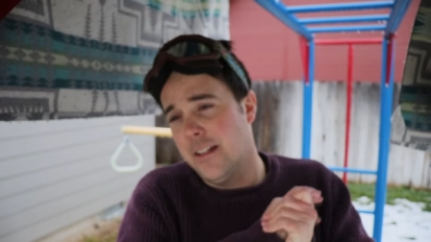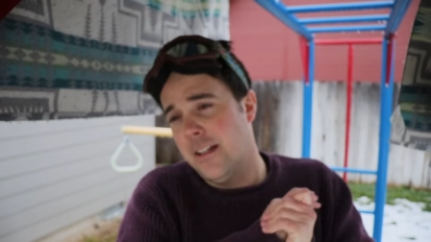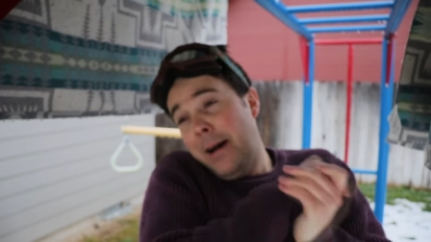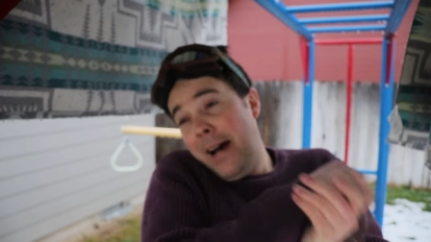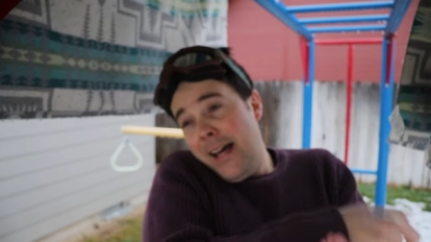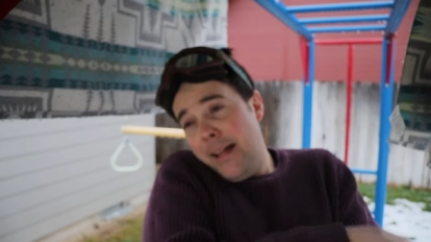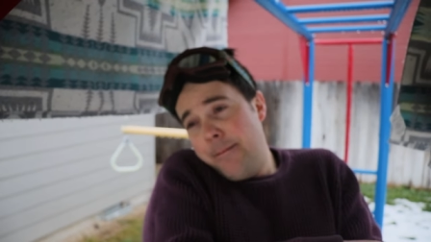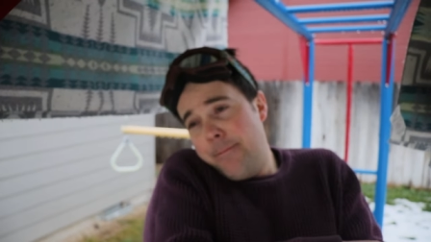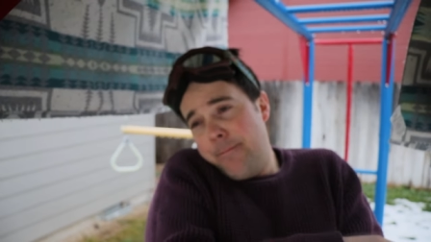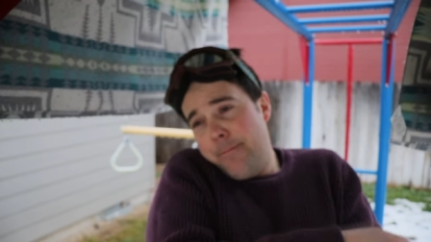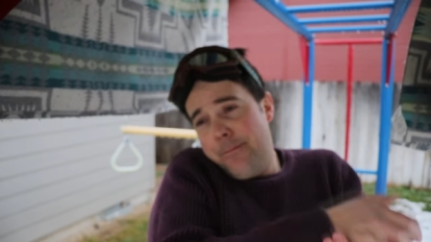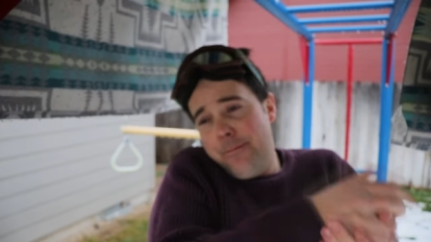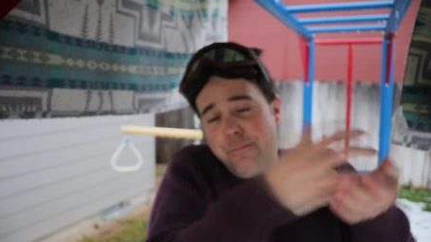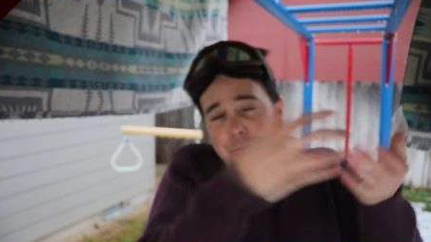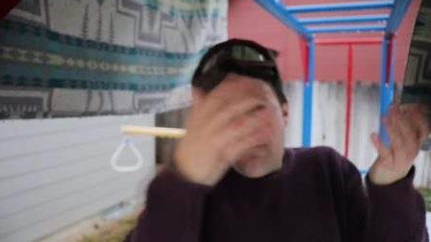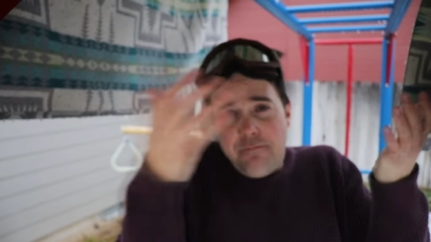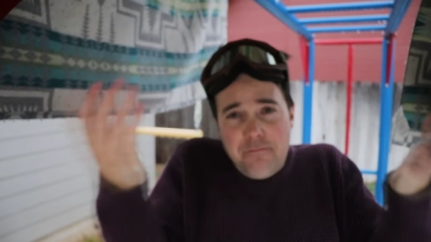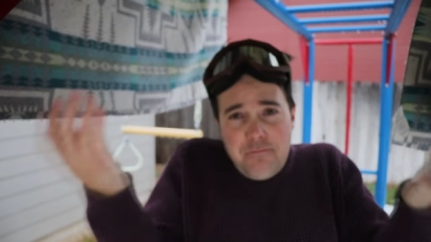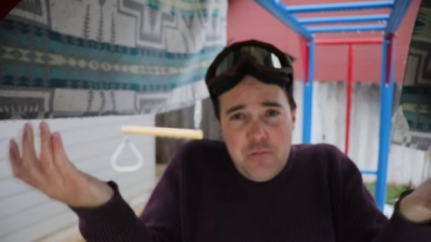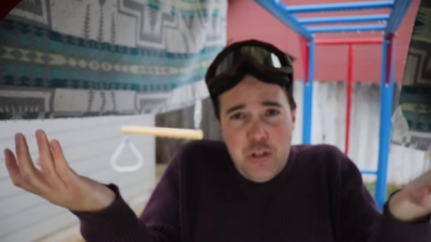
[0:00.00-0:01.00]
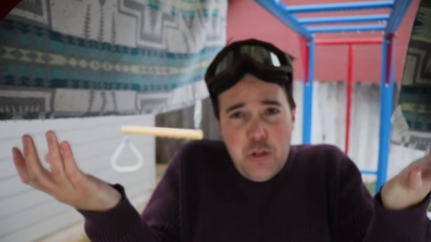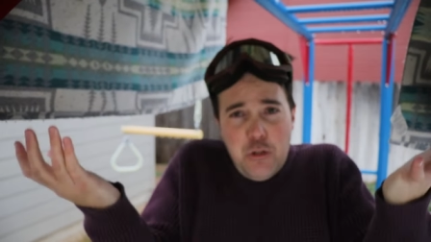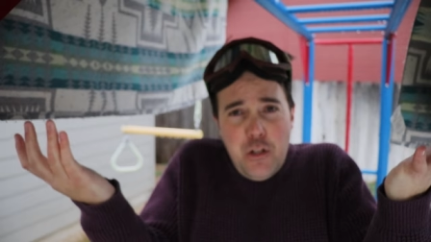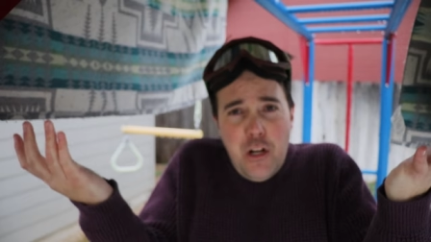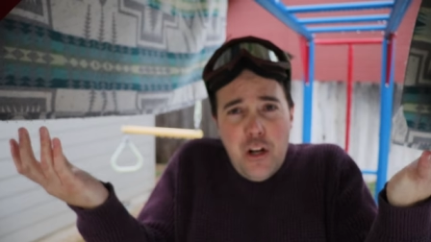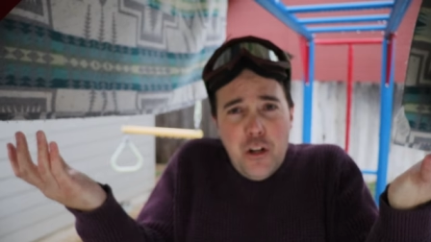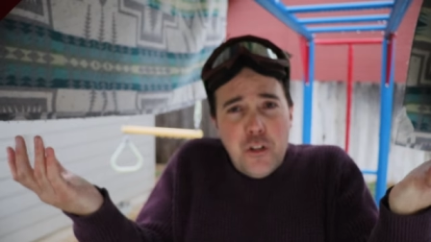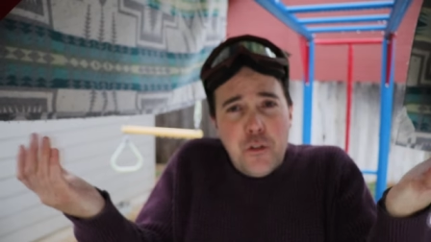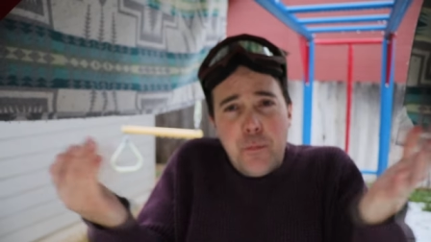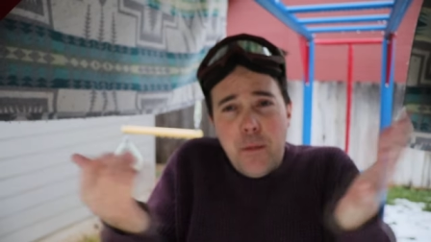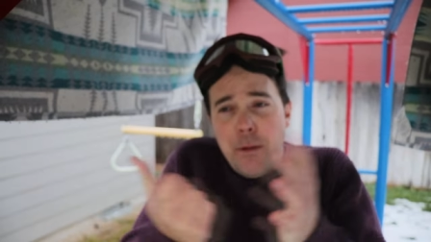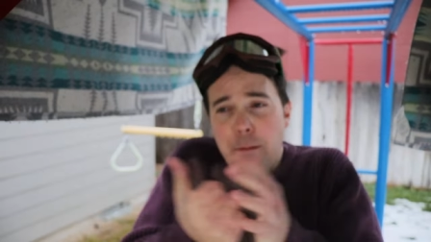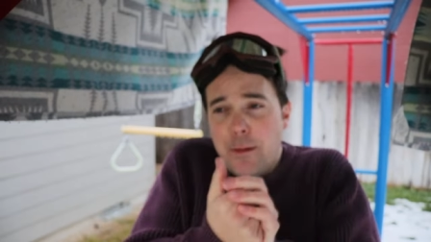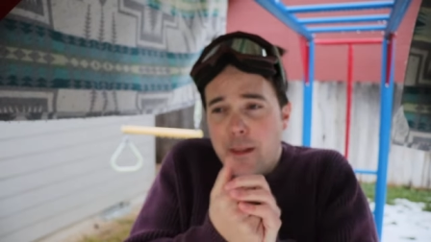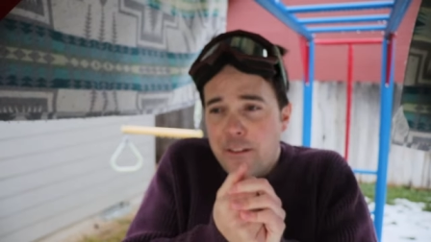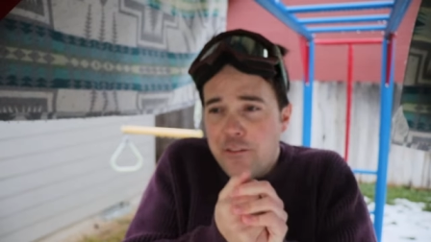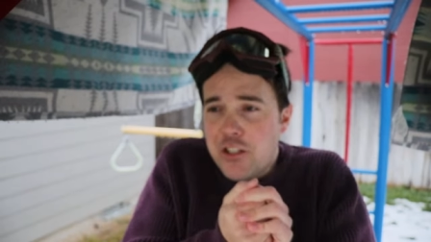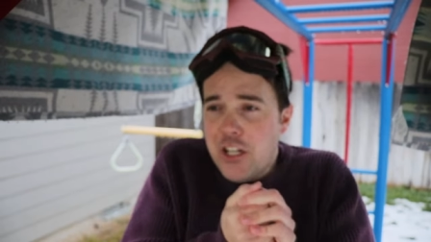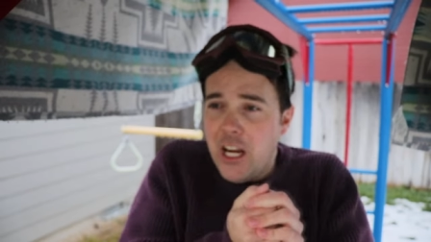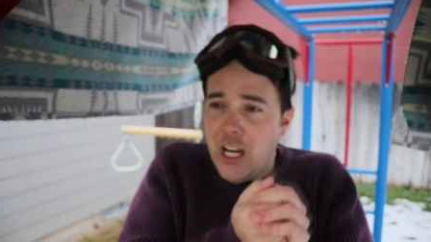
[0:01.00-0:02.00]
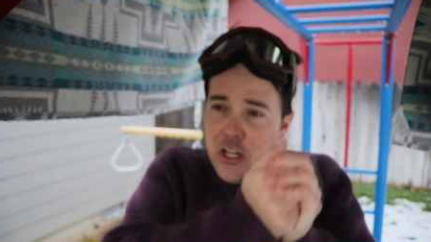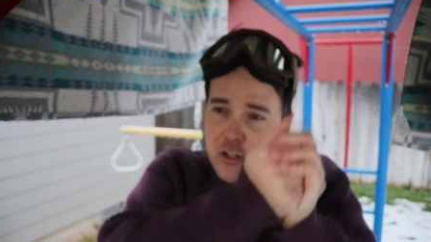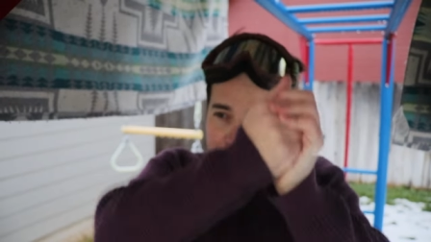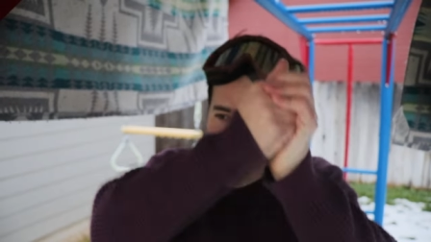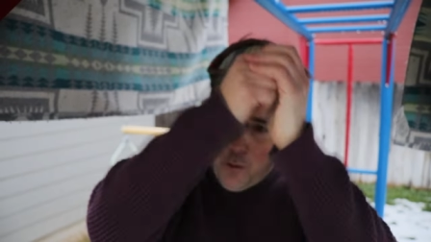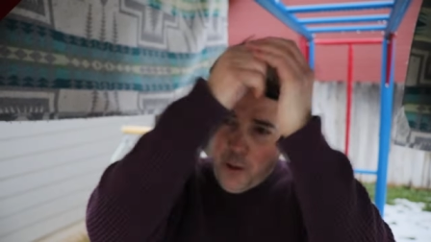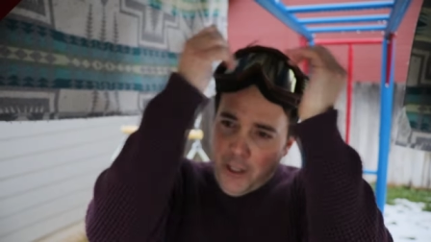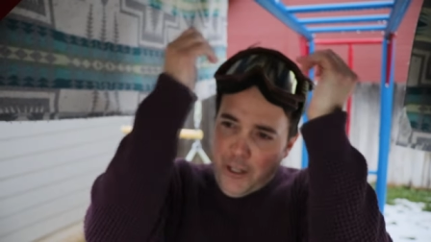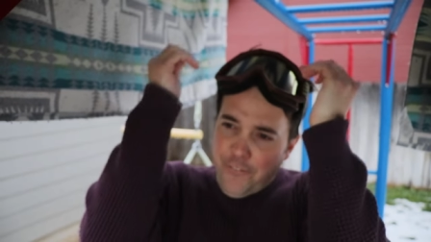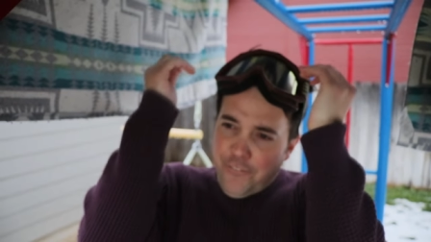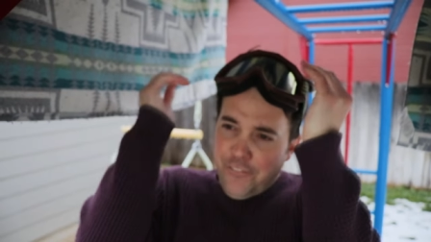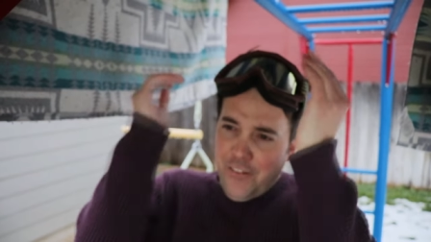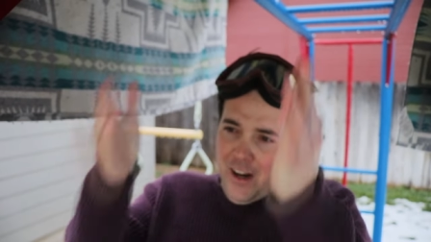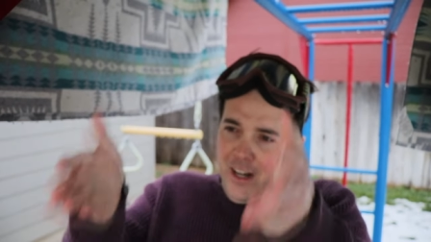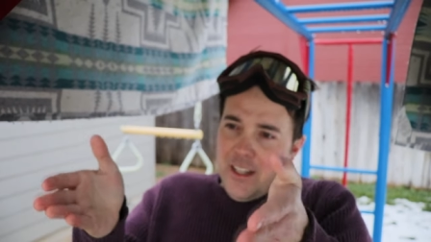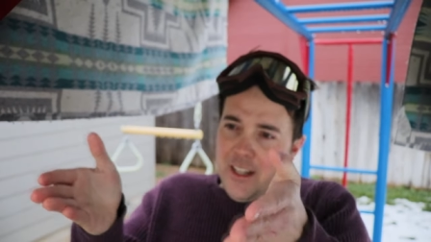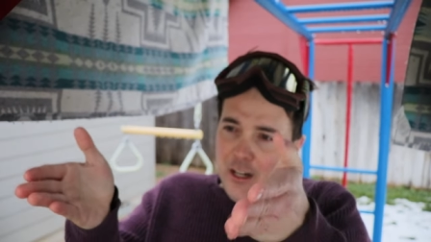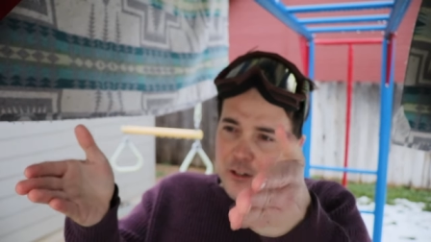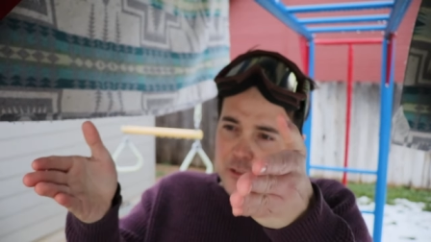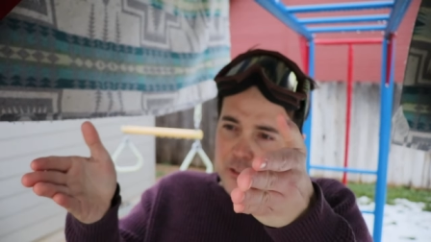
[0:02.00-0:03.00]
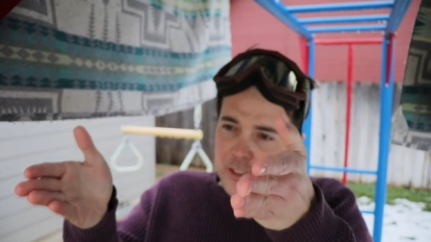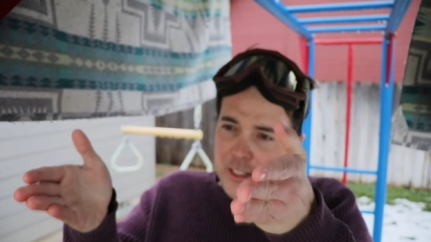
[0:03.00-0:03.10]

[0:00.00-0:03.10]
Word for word: But who knows, maybe they've changed. We're gonna find out